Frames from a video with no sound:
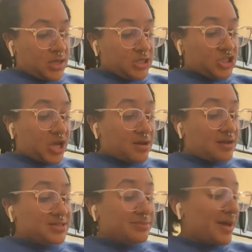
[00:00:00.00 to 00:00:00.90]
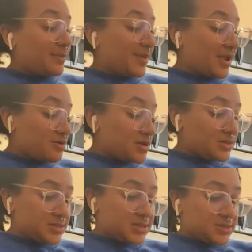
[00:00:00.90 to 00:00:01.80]
Shout out to my
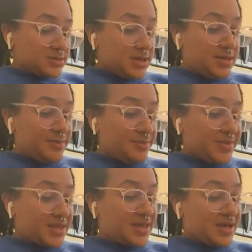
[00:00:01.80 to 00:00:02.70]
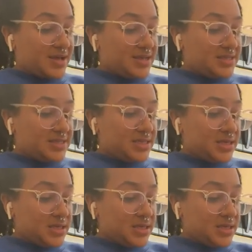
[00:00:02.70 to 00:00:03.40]
parents because